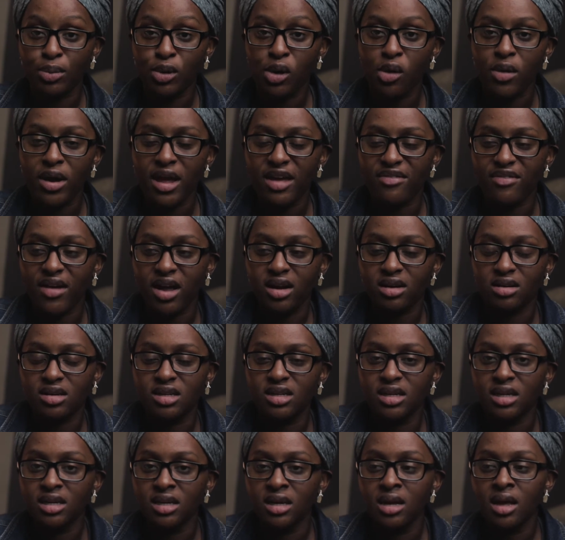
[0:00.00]
Pro if I
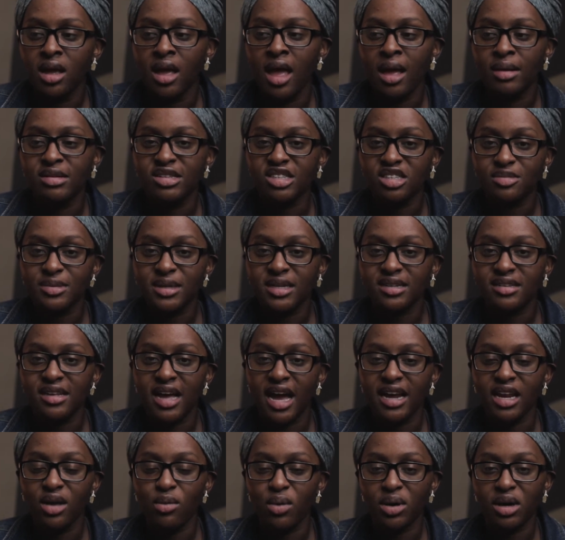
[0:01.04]
could, just because
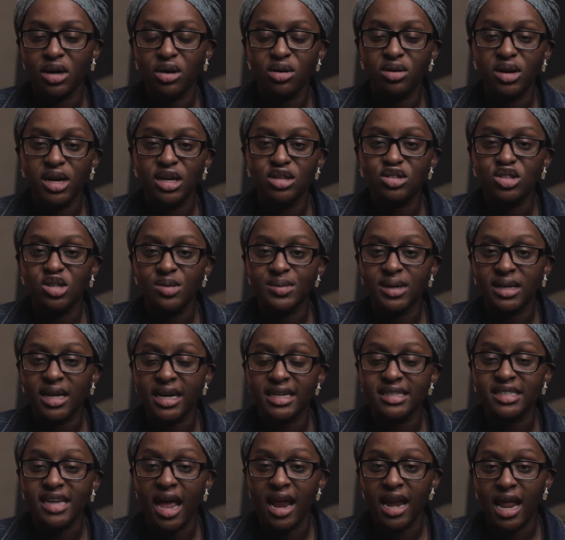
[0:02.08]
I didn't want to create so many
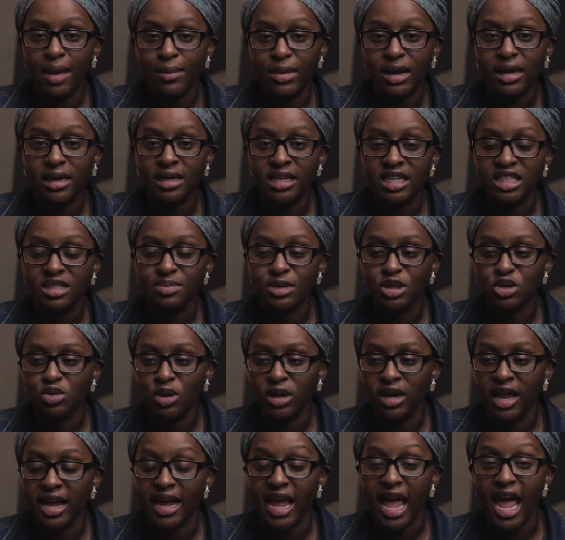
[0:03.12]
like dynamic links
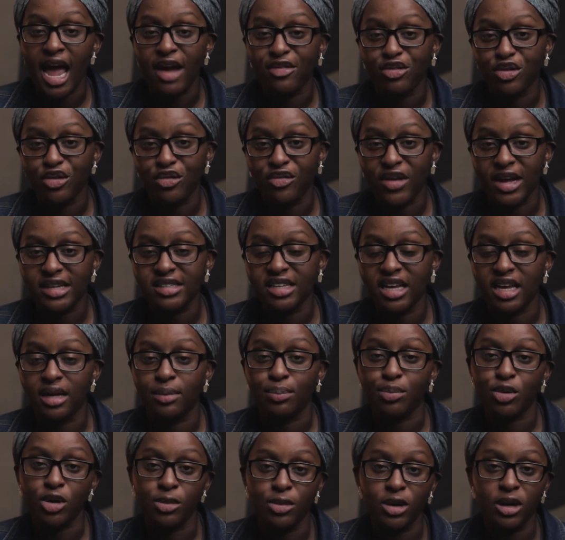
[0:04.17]
between like After Effects
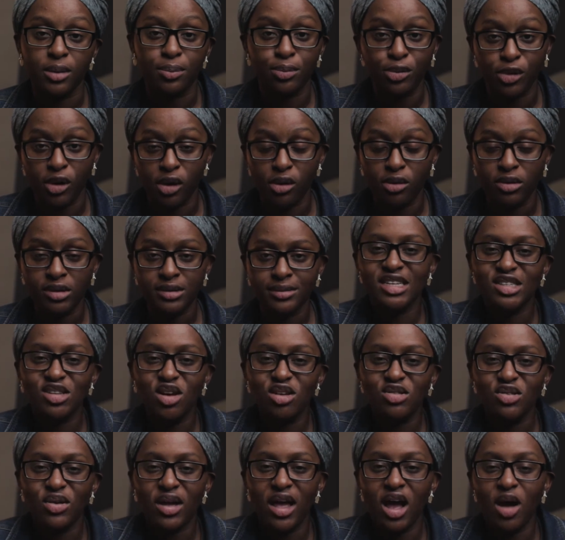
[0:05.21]
and Premiere Pro. This
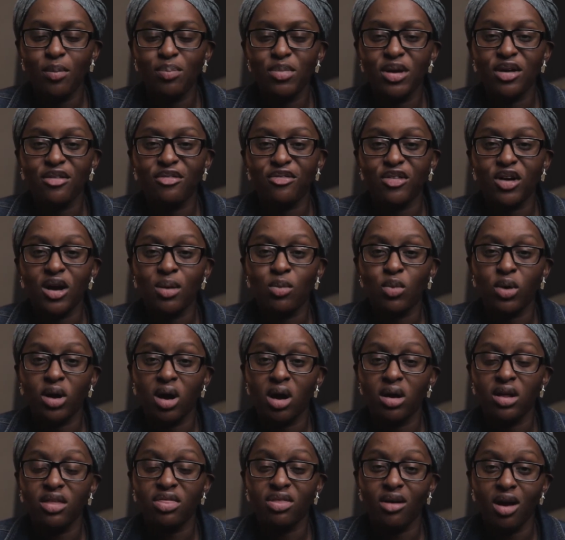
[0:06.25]
also helped me affirm what I
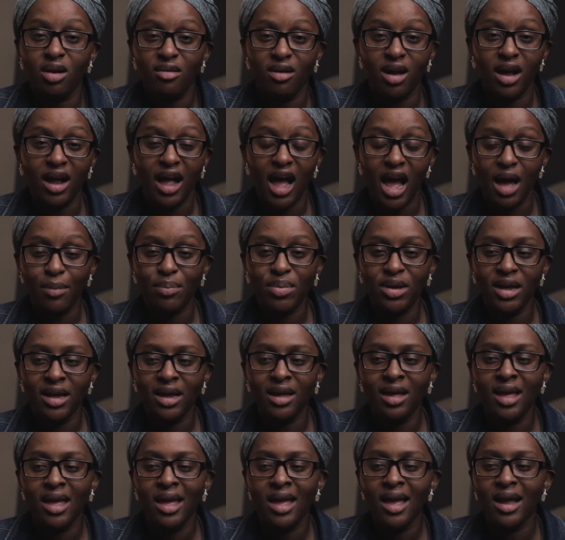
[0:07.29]
already thought about
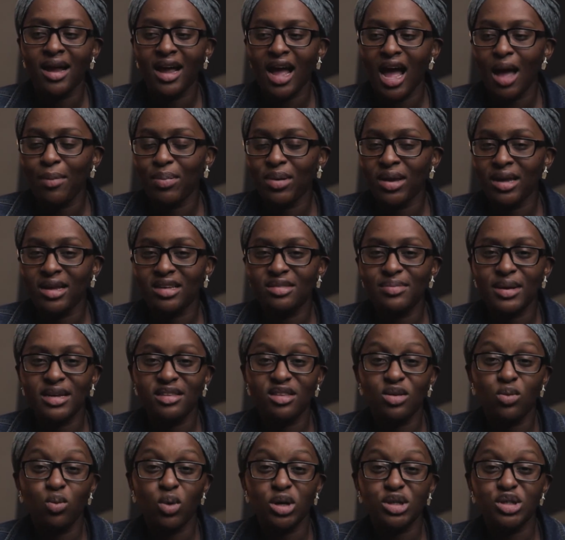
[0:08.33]
copying. Copying is
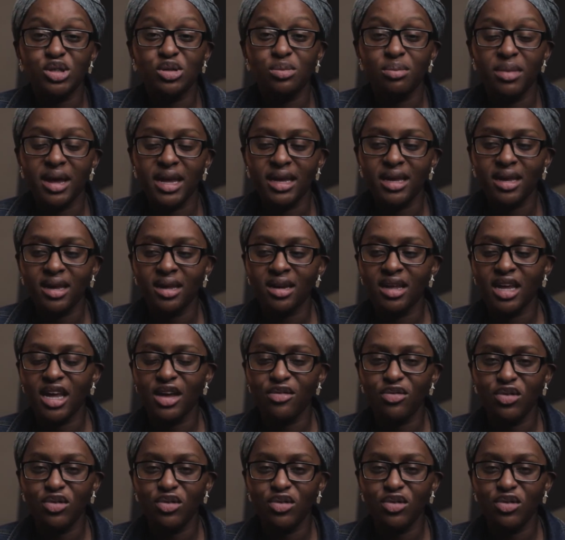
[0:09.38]
basically what you make it.